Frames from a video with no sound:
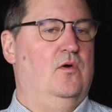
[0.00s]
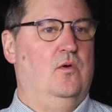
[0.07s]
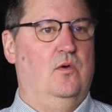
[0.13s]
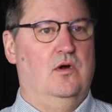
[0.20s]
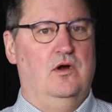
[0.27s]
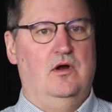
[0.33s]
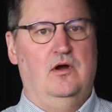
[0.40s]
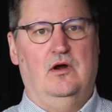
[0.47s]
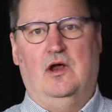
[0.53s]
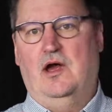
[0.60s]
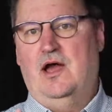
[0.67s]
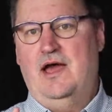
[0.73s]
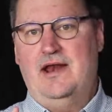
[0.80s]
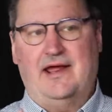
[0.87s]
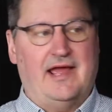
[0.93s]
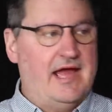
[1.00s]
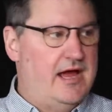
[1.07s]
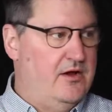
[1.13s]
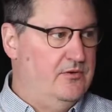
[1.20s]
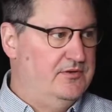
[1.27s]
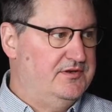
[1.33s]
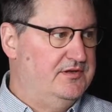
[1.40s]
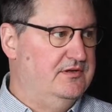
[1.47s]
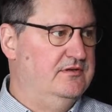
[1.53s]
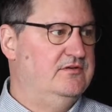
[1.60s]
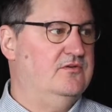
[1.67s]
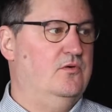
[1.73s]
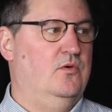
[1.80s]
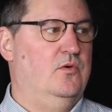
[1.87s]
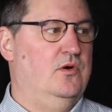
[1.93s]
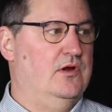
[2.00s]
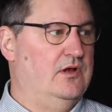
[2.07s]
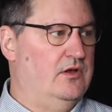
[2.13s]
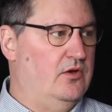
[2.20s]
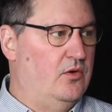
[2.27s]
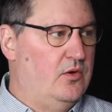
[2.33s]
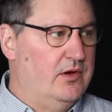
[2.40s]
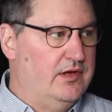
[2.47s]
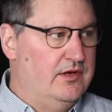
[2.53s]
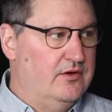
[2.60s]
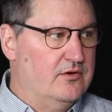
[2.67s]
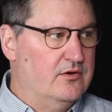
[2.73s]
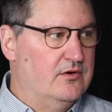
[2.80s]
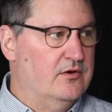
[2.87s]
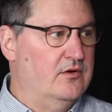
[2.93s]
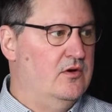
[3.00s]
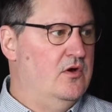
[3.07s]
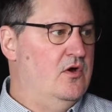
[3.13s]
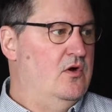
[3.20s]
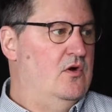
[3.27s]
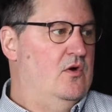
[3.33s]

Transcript: or an accountant or a lawyer